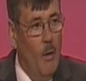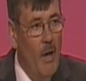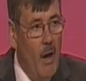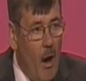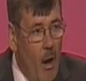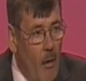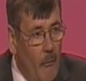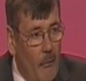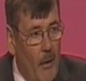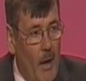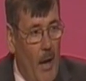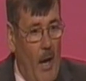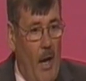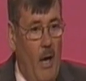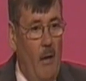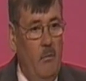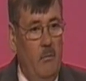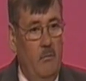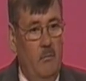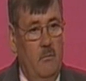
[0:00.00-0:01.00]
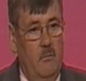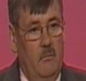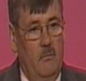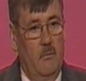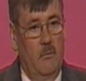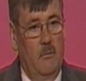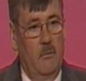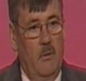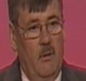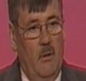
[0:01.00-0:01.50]
We are there
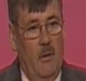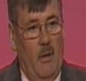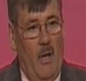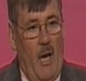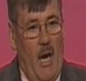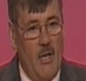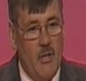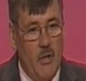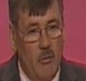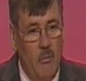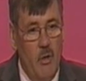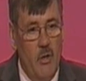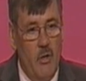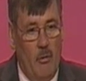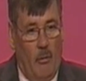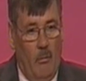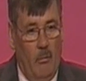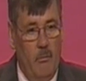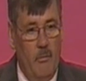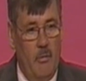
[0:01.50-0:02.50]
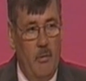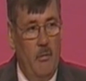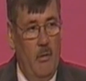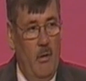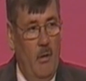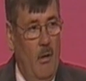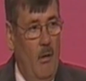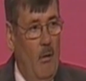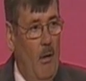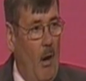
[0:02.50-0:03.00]
as a result